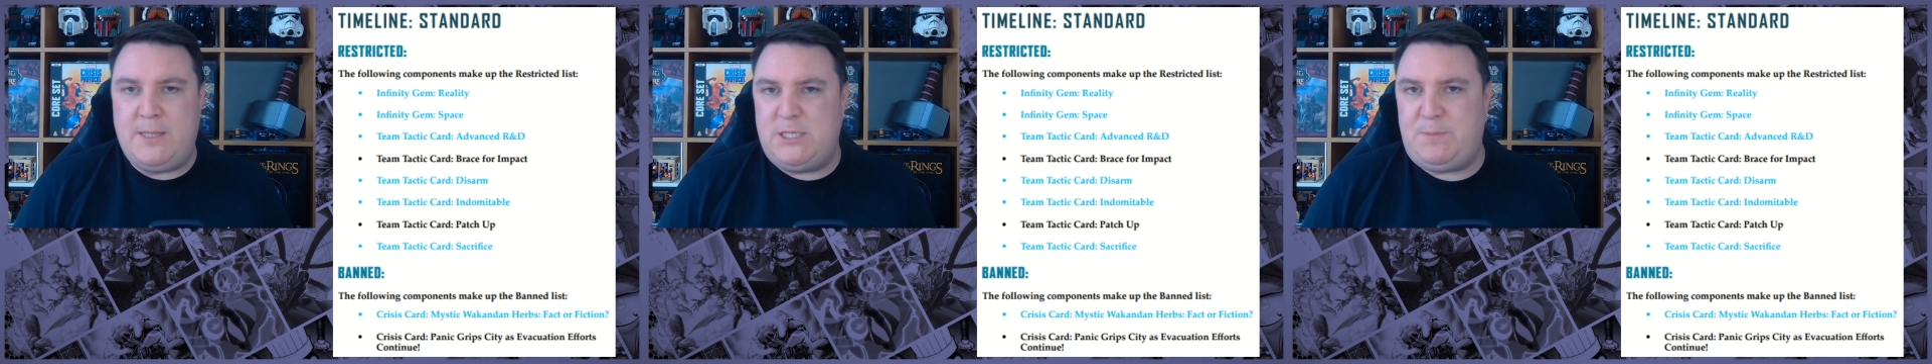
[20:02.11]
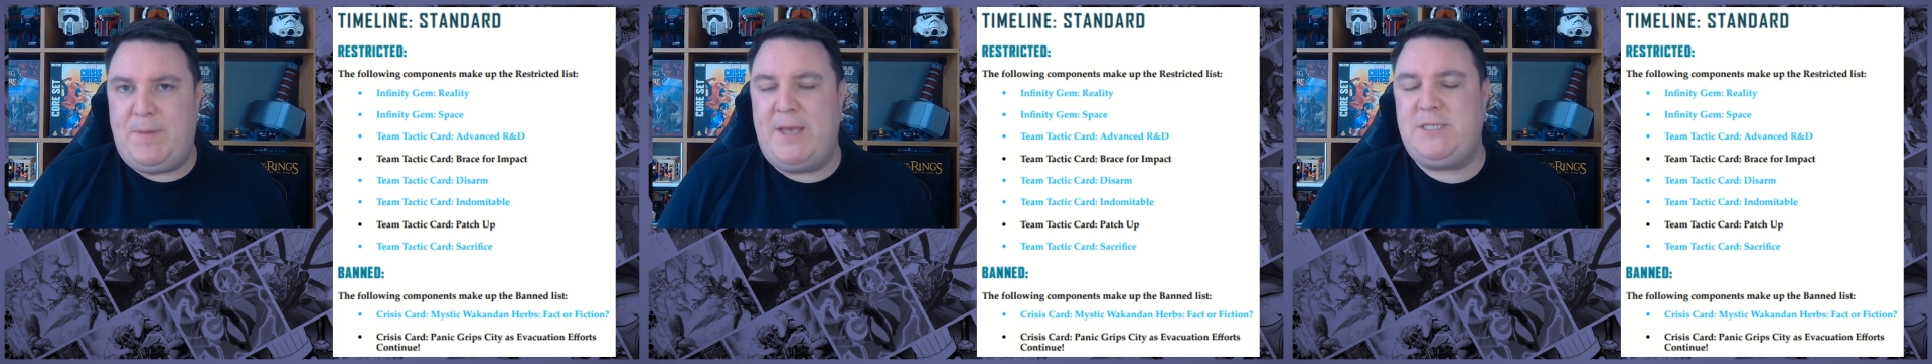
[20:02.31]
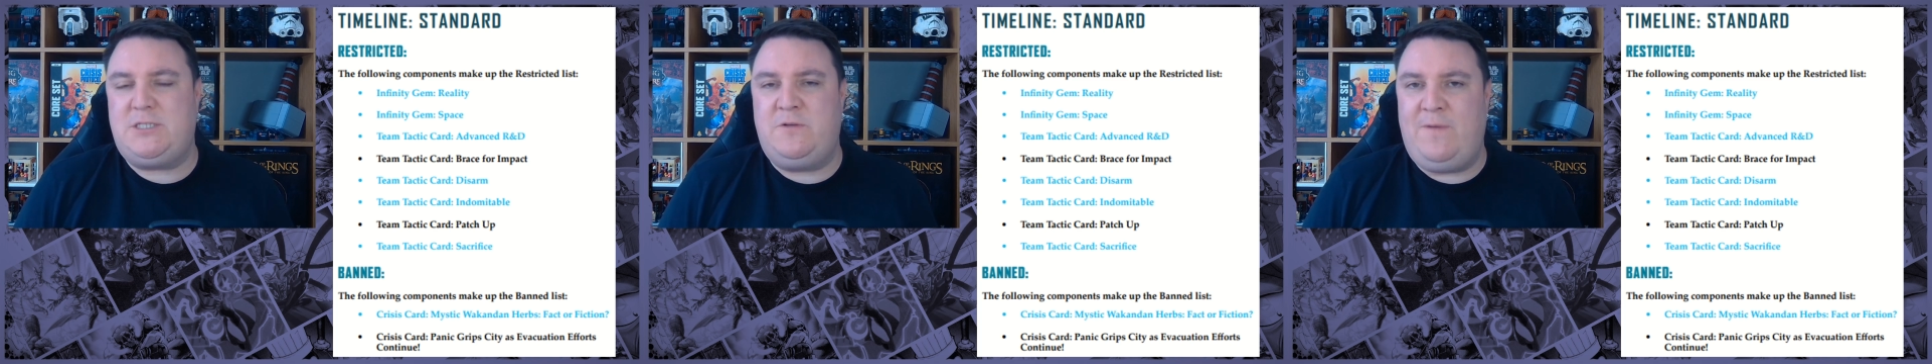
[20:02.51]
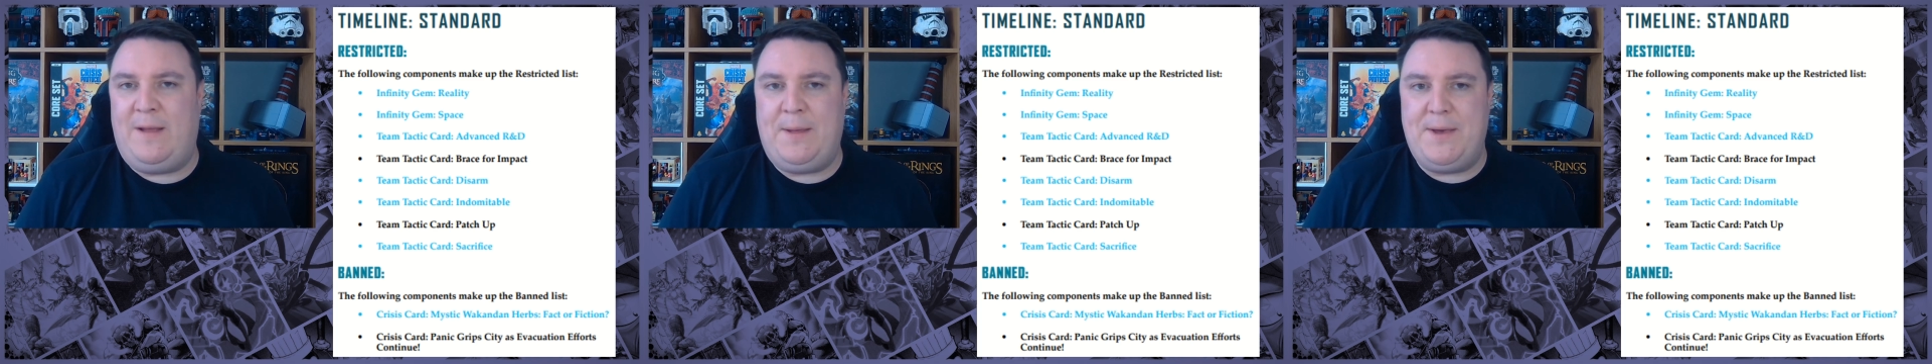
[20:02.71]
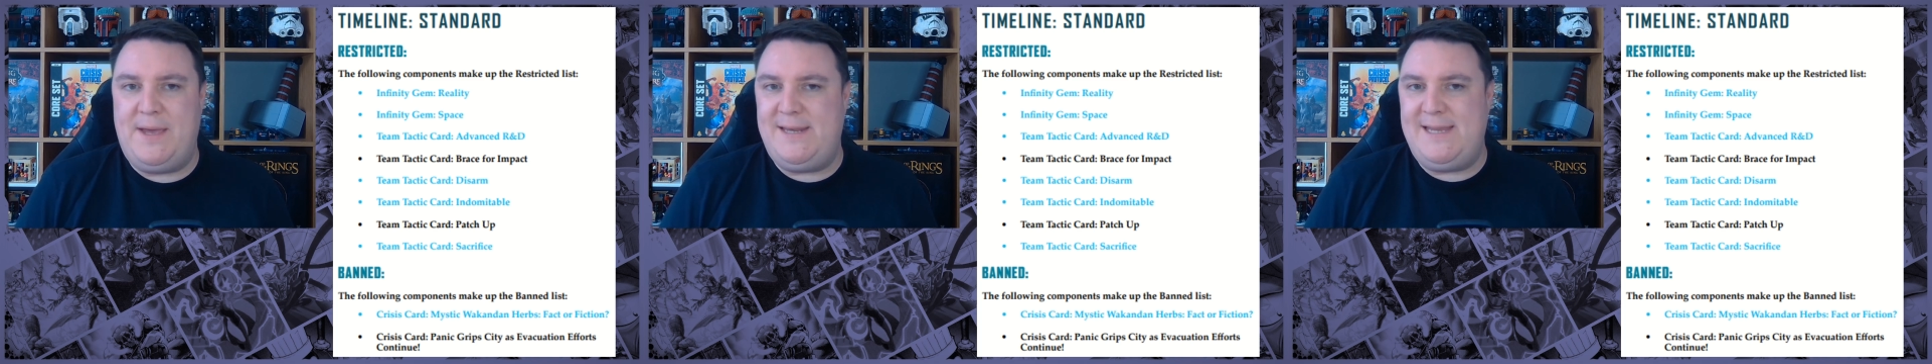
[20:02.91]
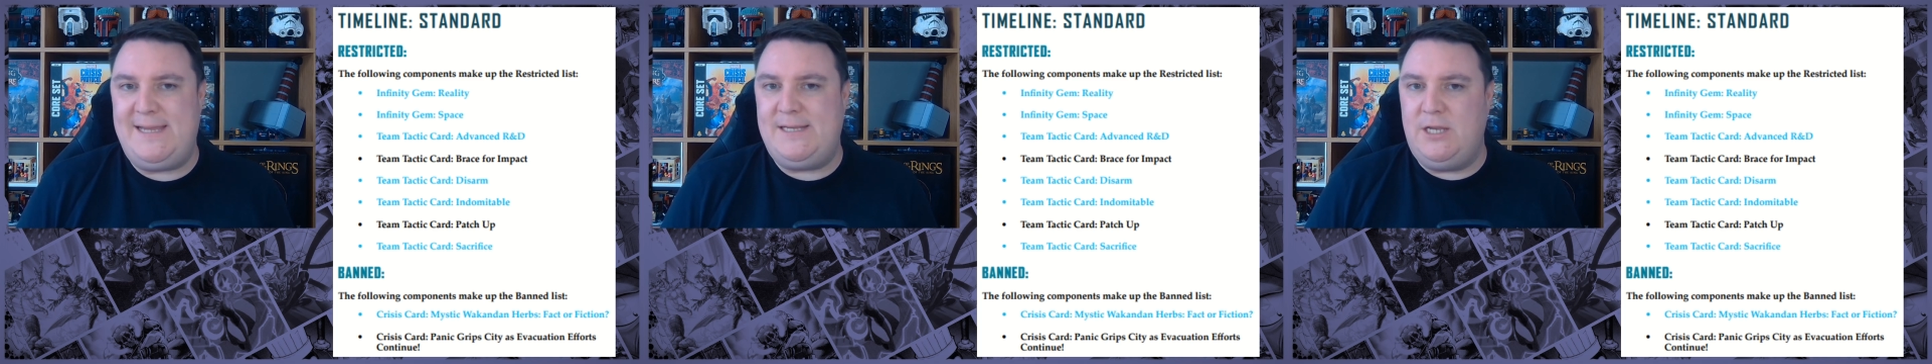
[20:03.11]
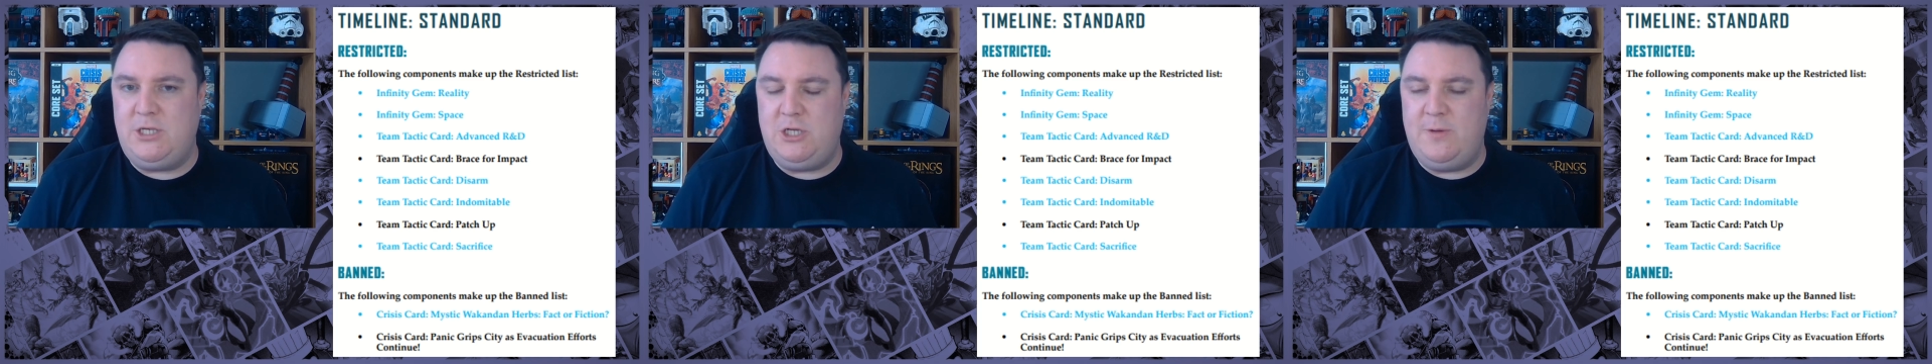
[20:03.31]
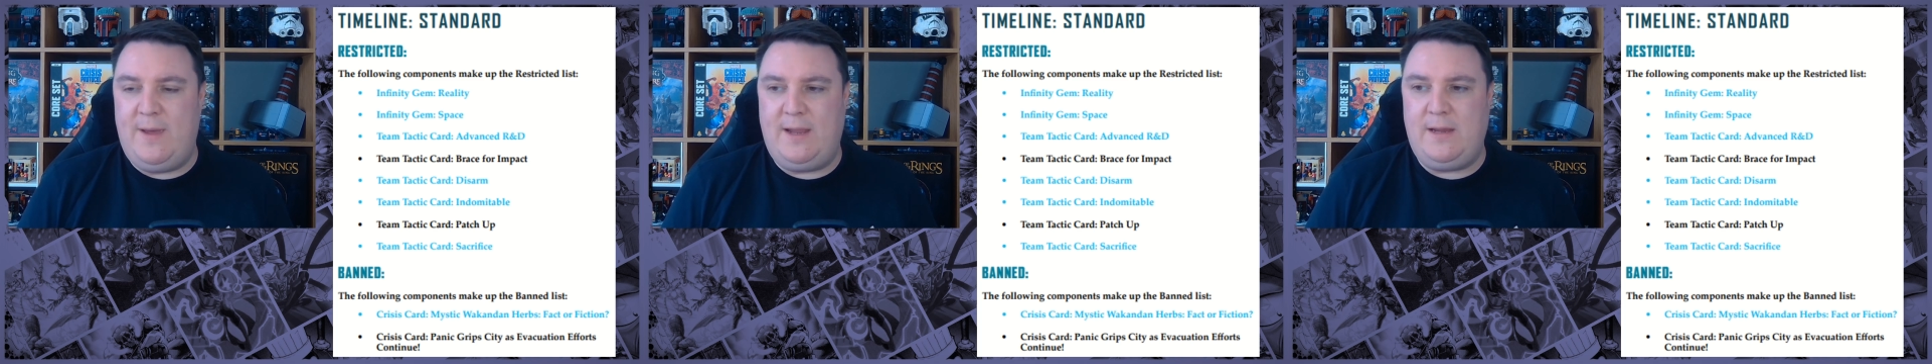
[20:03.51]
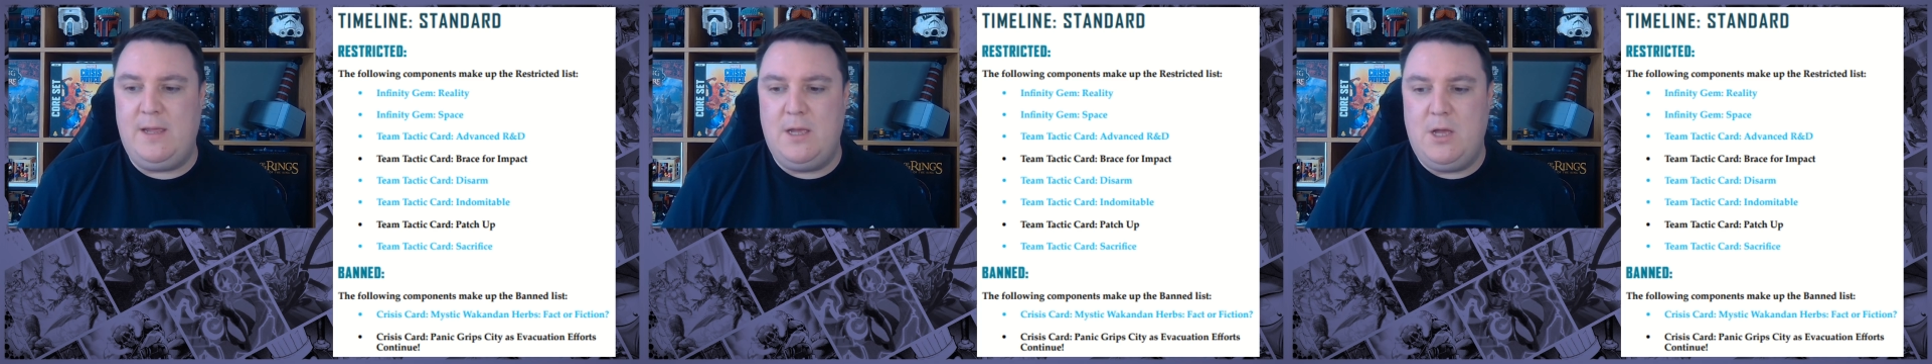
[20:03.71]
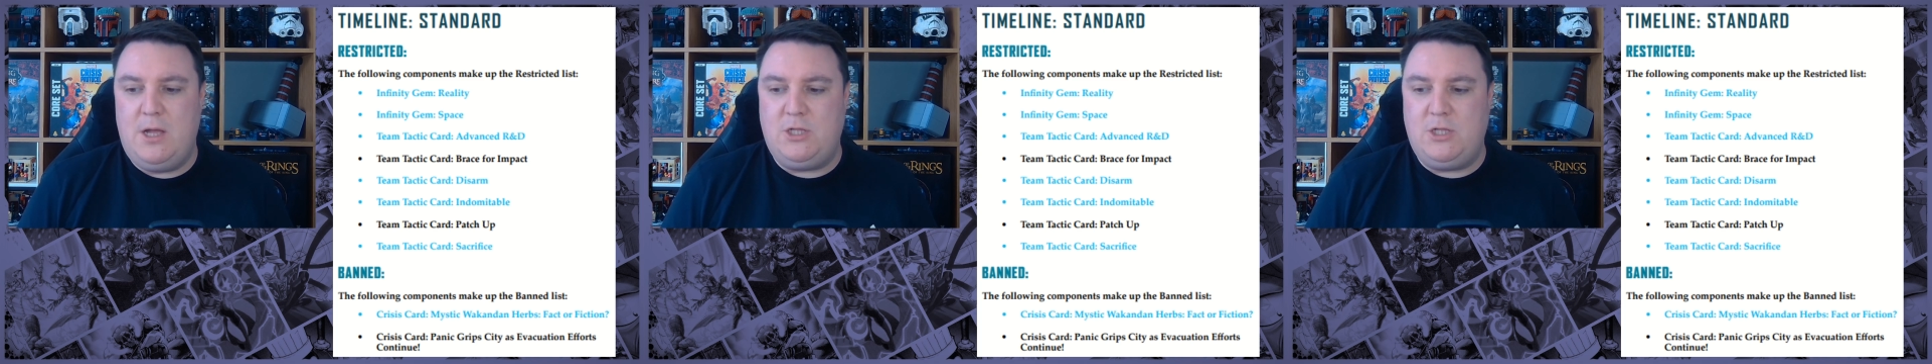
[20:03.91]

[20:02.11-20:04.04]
the Space and Reality needed doing